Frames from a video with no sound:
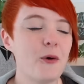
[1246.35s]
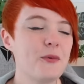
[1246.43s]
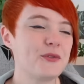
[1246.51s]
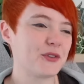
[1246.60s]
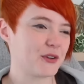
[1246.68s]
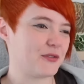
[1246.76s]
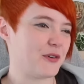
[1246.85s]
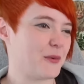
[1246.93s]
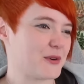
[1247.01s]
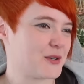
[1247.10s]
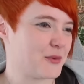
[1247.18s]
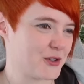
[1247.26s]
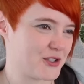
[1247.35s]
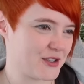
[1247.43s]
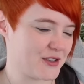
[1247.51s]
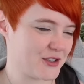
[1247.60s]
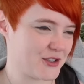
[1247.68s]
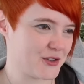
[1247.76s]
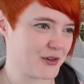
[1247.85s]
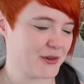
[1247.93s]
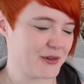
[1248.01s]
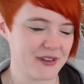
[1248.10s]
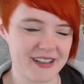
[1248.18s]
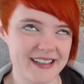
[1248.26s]
always look forward to watching this
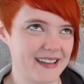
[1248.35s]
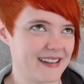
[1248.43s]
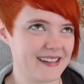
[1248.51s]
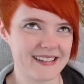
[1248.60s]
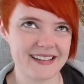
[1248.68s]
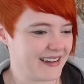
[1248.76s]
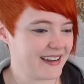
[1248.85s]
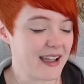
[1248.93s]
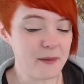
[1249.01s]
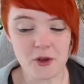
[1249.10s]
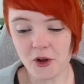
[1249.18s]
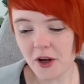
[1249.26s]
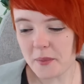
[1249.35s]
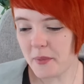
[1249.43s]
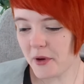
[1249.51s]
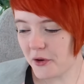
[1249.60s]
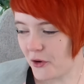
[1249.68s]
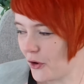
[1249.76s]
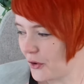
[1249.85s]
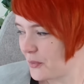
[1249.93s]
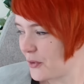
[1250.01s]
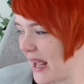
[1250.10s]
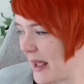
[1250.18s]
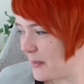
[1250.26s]
show. Like, I'm not going to be able to record
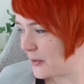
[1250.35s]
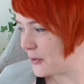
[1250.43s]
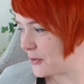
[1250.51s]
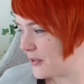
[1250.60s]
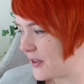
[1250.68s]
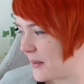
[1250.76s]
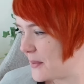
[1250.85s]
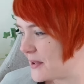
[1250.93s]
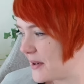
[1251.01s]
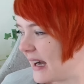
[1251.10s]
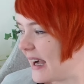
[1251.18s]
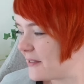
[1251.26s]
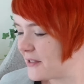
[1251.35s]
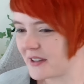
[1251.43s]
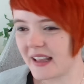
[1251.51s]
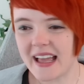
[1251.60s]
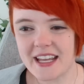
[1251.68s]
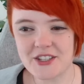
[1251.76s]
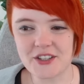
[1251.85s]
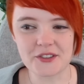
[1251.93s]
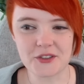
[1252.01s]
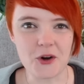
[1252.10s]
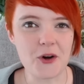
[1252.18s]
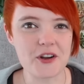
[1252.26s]
more episodes now until after
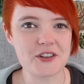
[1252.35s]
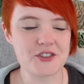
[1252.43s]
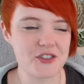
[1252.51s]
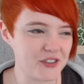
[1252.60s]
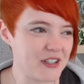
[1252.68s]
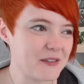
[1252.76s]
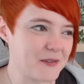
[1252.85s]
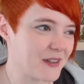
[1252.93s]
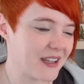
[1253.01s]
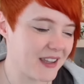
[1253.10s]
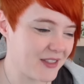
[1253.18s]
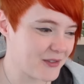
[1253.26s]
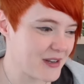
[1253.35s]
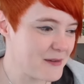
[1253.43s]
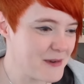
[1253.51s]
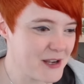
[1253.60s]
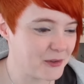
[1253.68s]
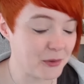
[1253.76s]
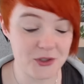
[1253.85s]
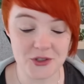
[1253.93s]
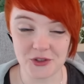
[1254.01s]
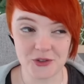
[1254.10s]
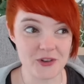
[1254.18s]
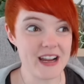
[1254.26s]
Elijah's gone. And she's here for like 3 weeks, which
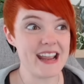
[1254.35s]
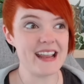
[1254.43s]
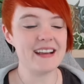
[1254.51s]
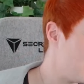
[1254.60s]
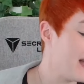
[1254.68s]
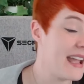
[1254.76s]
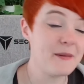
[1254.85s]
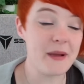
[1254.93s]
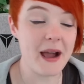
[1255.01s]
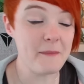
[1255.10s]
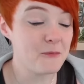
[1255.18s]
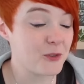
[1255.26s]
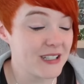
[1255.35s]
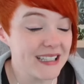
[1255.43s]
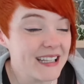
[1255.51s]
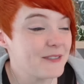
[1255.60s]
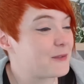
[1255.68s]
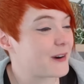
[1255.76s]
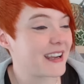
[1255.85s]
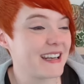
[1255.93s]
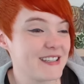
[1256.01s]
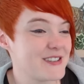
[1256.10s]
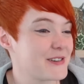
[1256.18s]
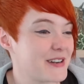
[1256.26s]
is great. But anyway, I'm really fucking
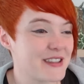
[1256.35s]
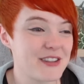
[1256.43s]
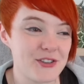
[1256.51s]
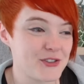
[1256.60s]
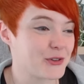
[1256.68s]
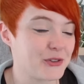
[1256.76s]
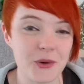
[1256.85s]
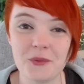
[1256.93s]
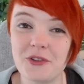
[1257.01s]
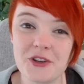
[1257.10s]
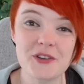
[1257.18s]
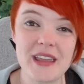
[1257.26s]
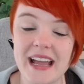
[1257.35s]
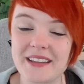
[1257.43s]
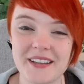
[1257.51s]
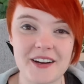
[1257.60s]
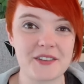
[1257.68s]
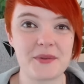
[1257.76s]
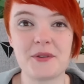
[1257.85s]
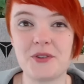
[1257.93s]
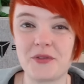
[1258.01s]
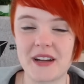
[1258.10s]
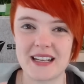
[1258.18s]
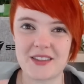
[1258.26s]
enjoying this show. So hopefully you guys are as well.
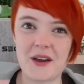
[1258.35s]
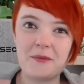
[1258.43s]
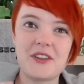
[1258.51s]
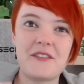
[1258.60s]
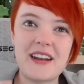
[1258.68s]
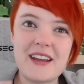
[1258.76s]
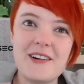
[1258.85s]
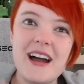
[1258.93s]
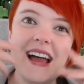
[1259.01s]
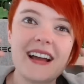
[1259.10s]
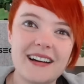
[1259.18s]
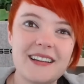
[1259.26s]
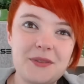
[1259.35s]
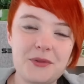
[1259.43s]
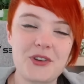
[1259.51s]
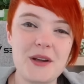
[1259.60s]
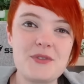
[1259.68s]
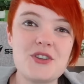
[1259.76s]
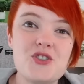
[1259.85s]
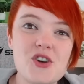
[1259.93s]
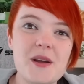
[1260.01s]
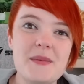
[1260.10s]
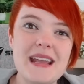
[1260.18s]
Don't forget to thumbs up video. Click subscribe to join